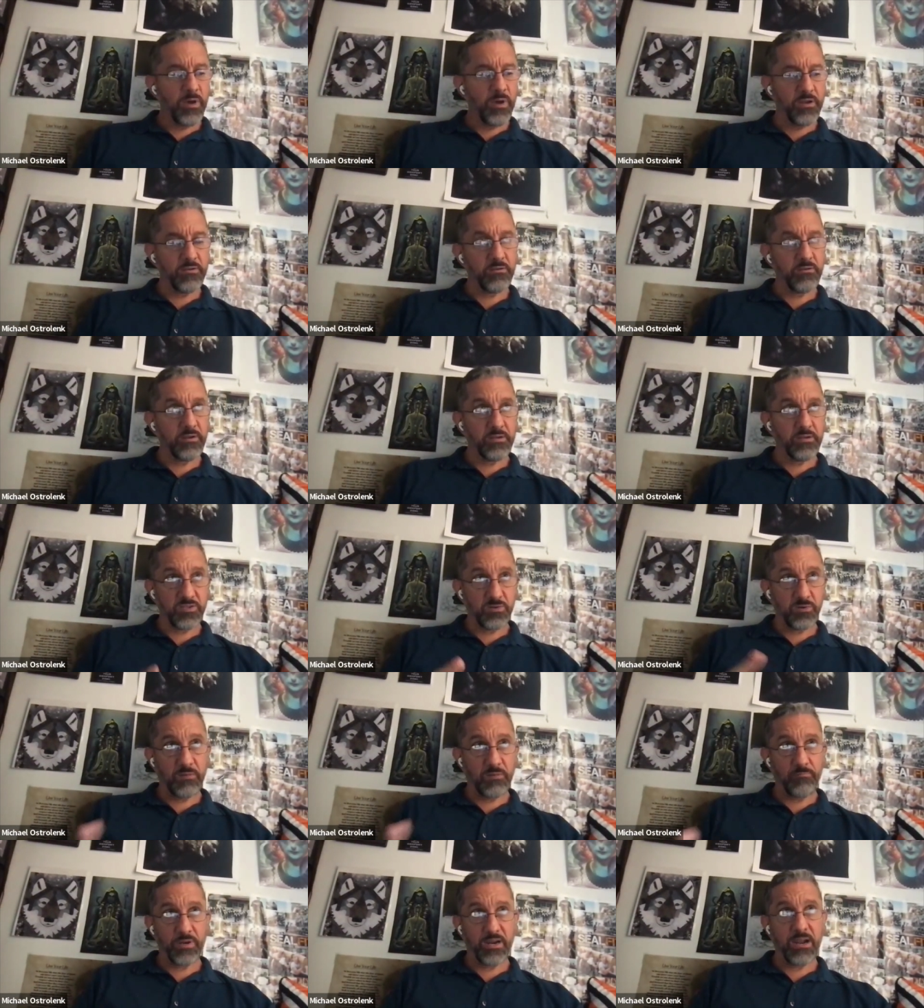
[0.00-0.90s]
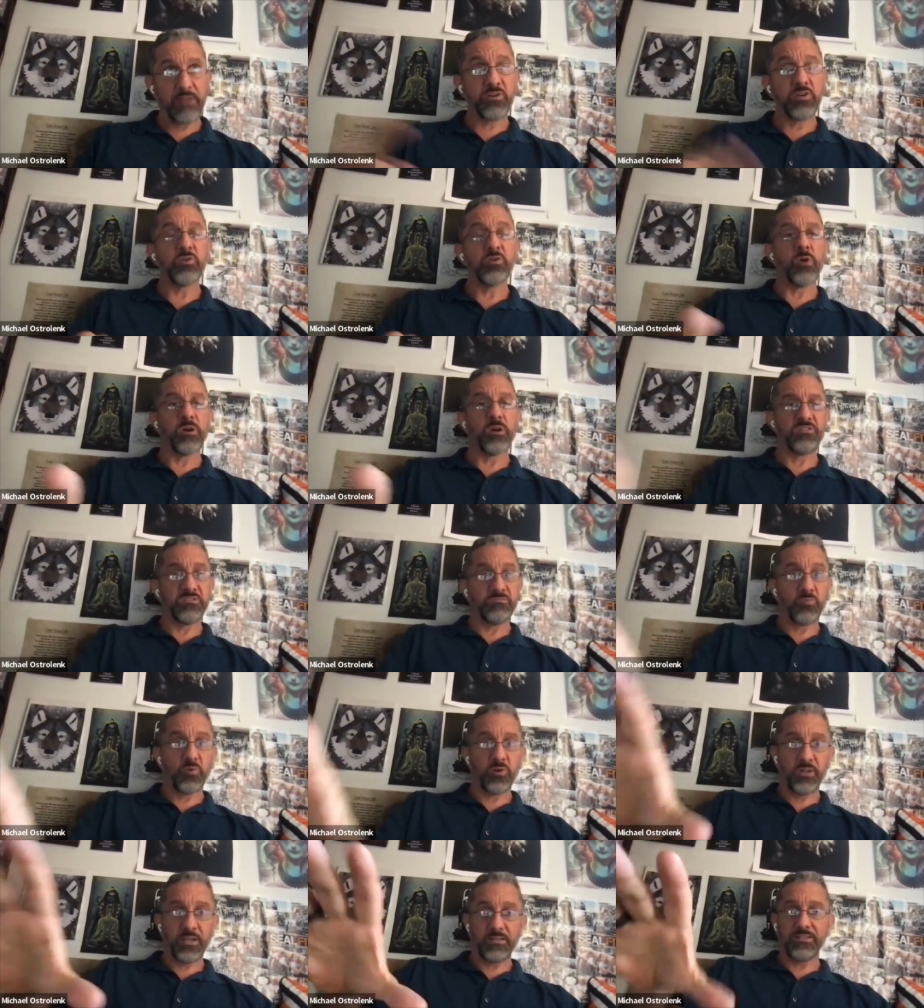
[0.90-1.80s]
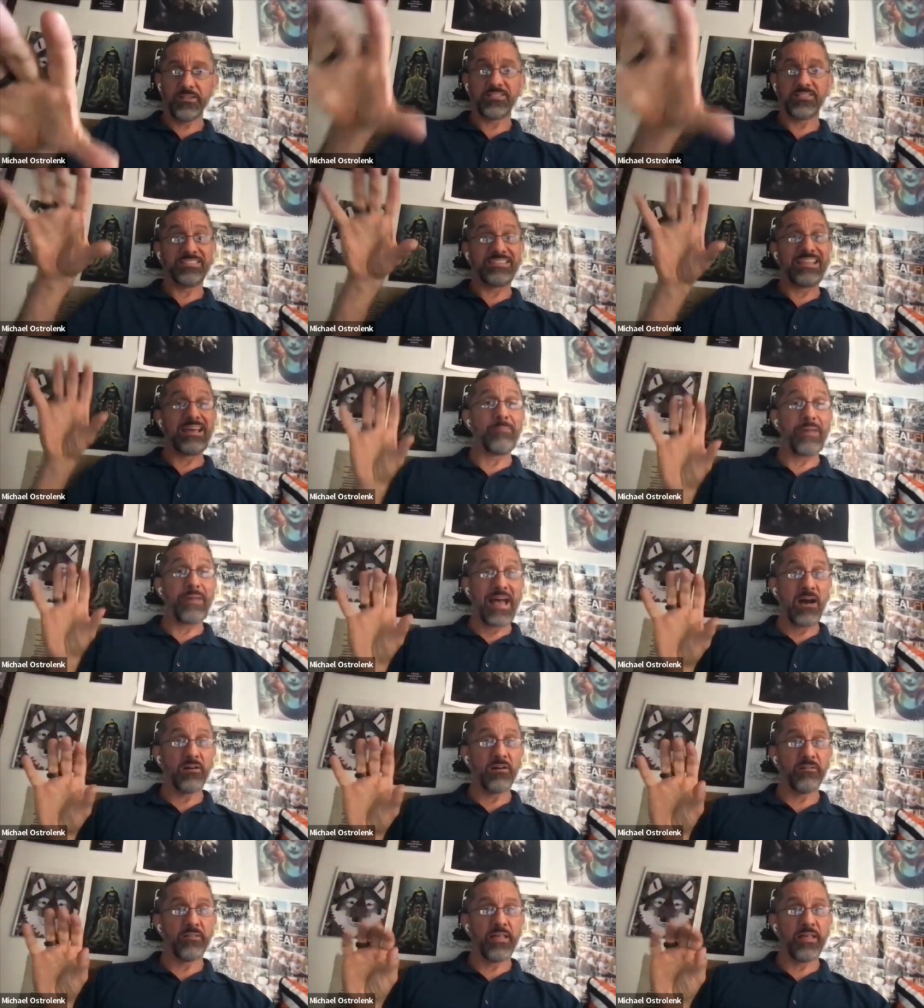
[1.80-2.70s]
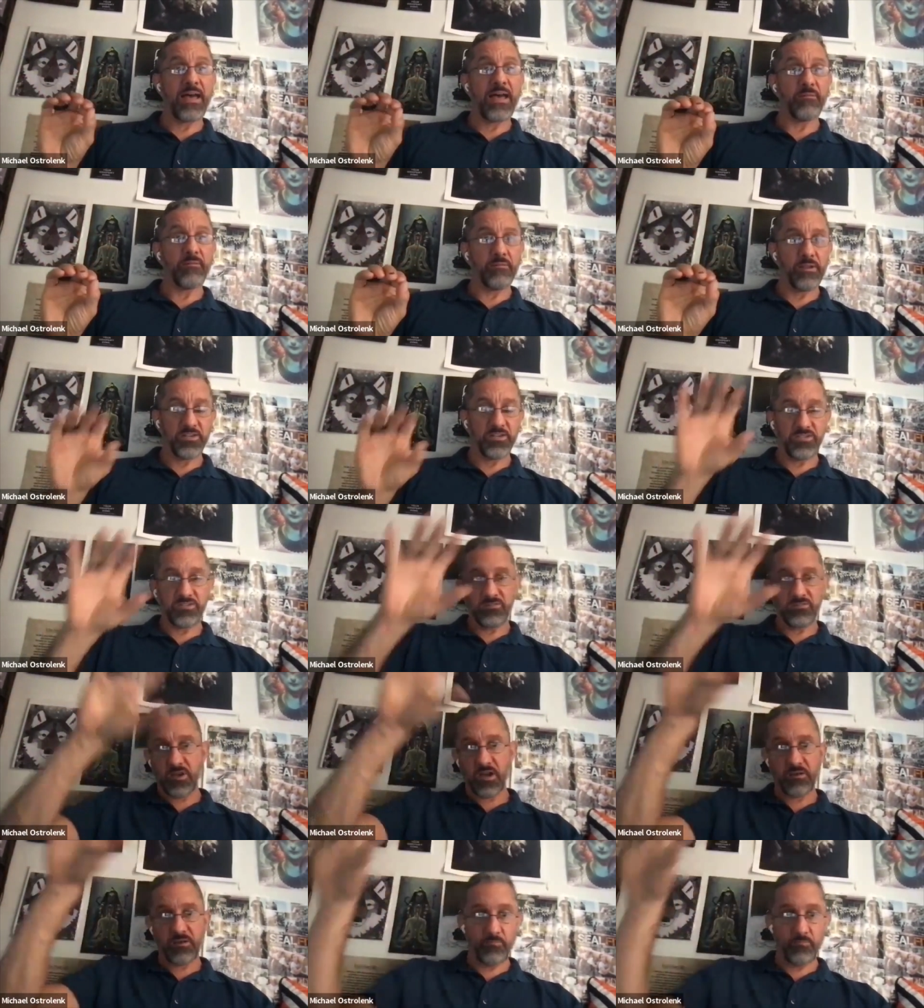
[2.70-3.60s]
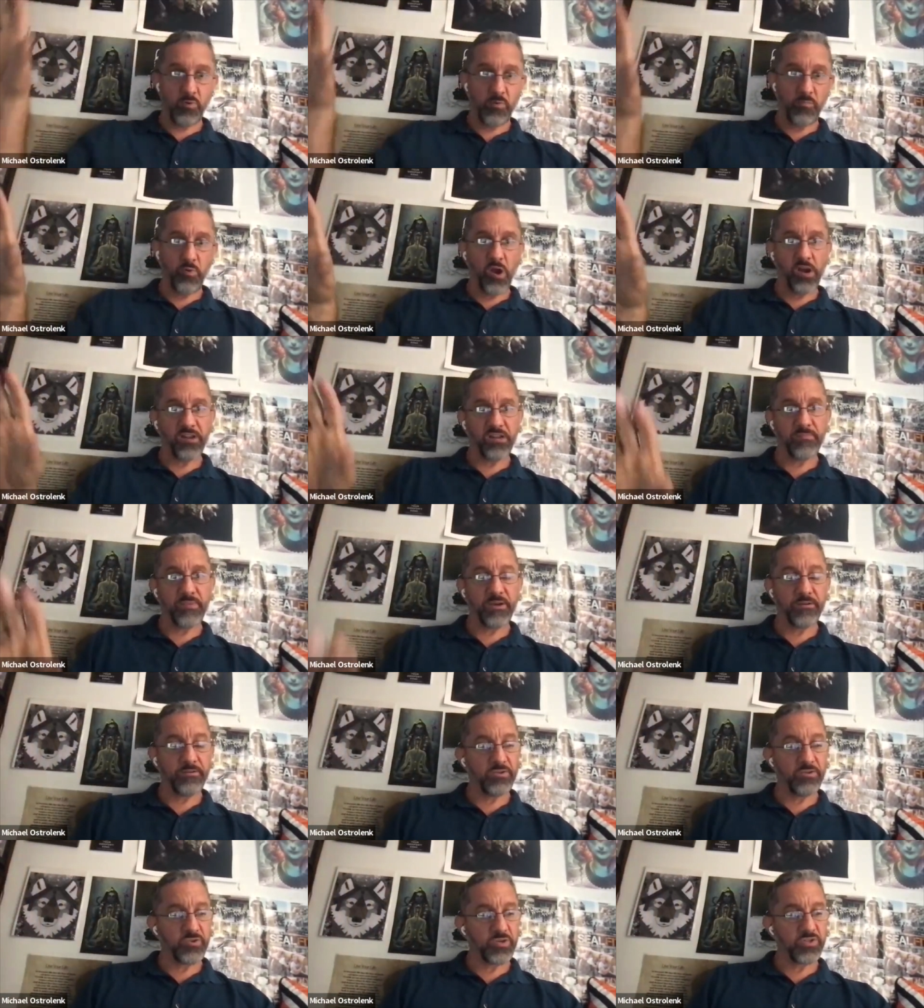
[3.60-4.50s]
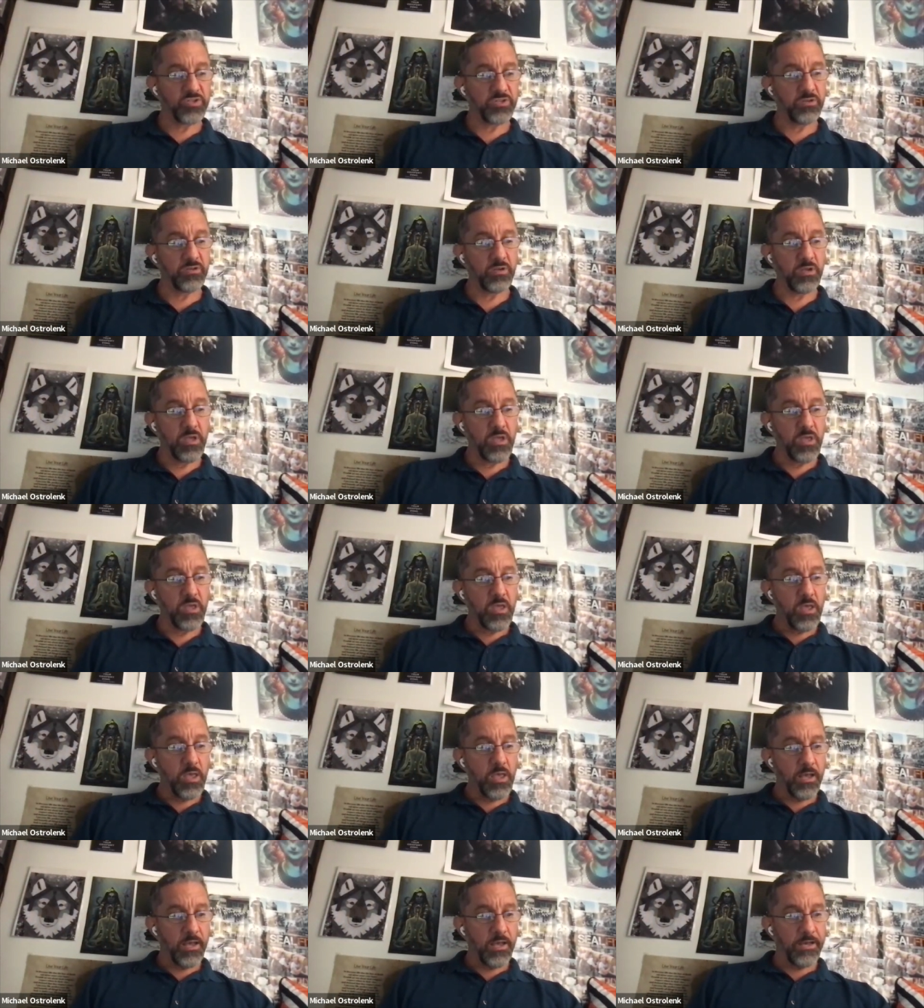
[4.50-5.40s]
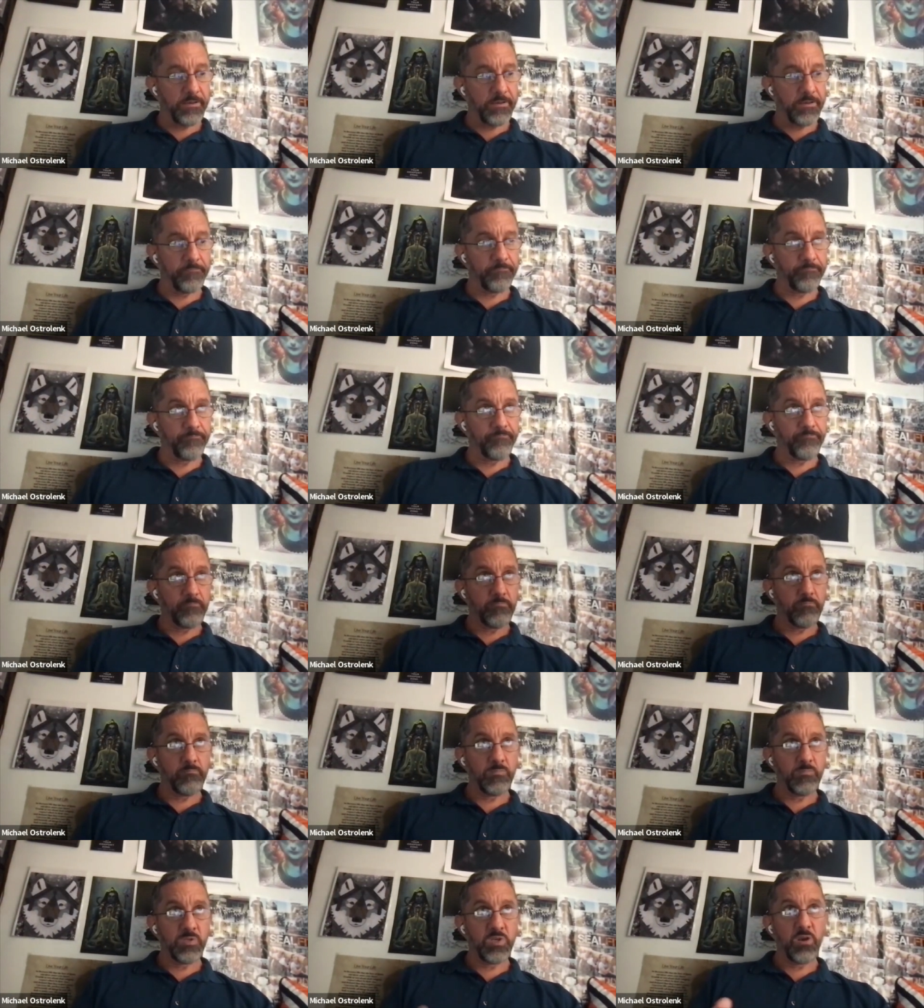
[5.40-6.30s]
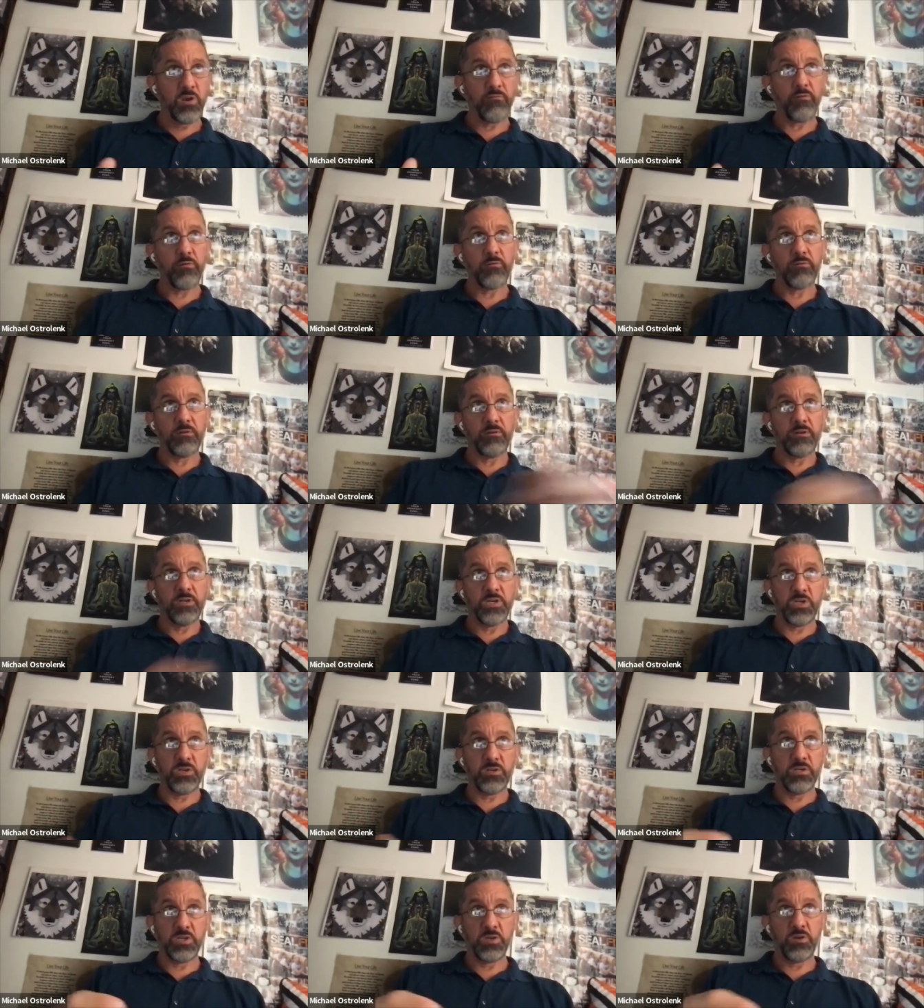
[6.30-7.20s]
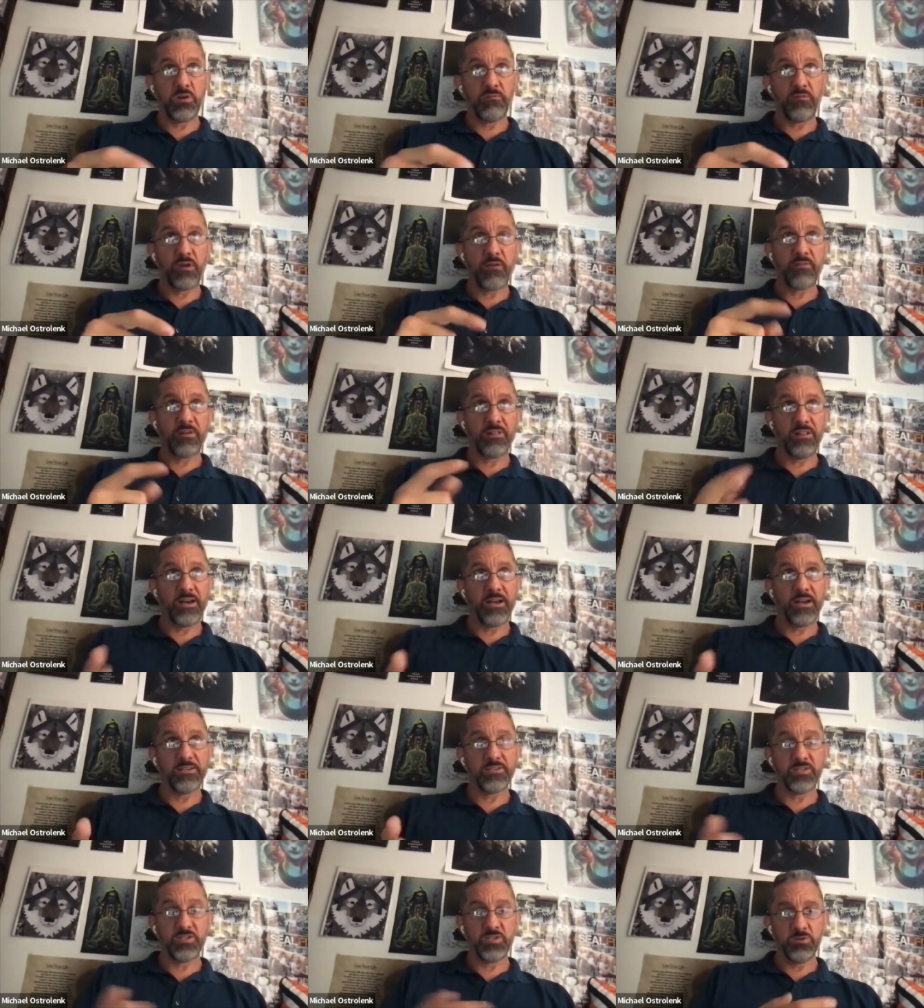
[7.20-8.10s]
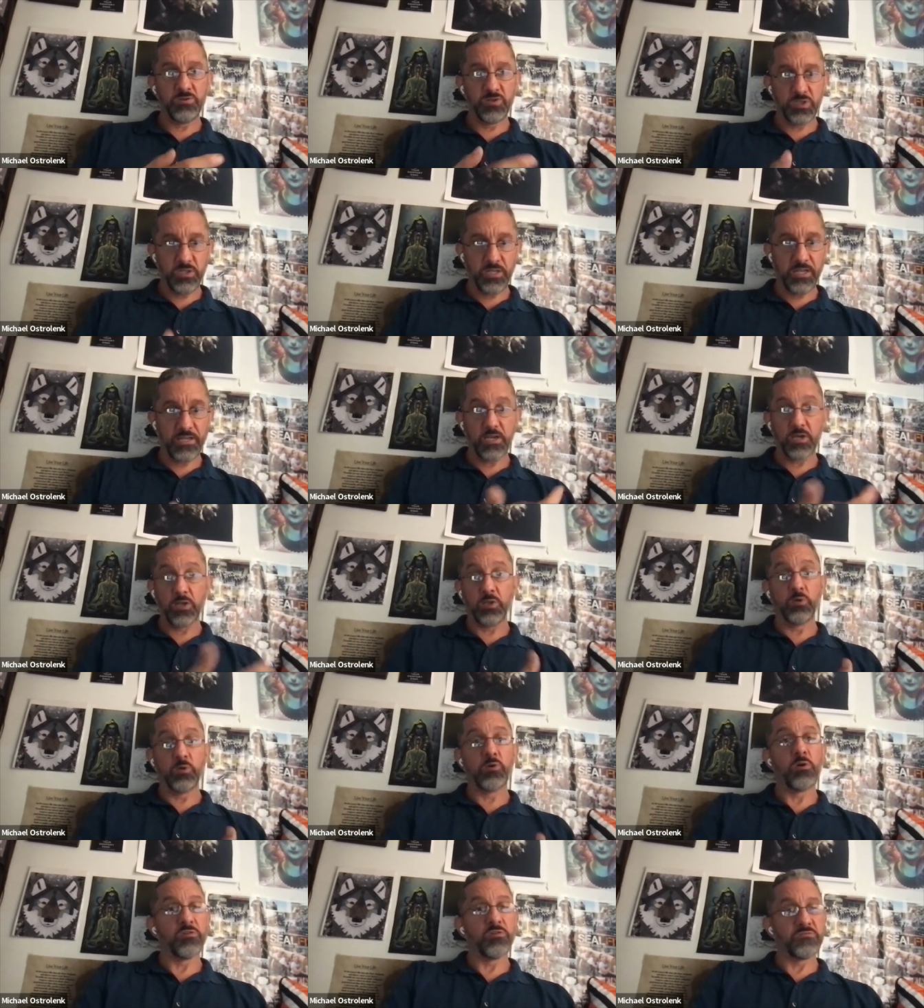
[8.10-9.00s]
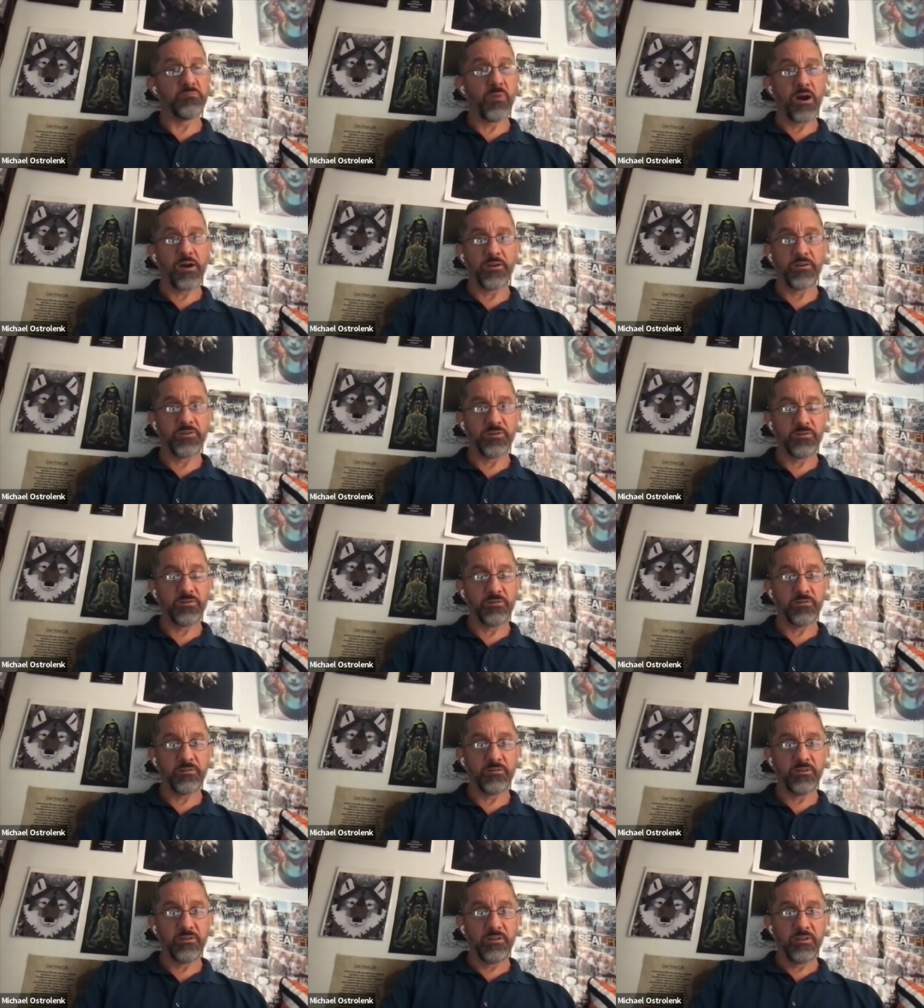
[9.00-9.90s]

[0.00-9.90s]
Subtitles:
But I have two questions more, like let's step out of that and just talk more broadly about nutrition. Do you ever have clients use like a glucose monitor